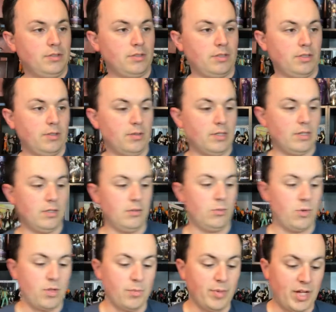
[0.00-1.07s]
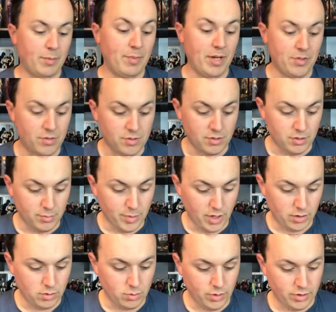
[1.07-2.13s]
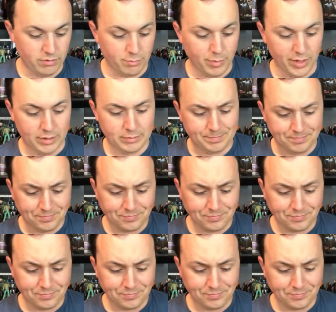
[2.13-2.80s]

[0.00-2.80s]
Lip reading: the one of the Black Panthers in the M'Baku wave. But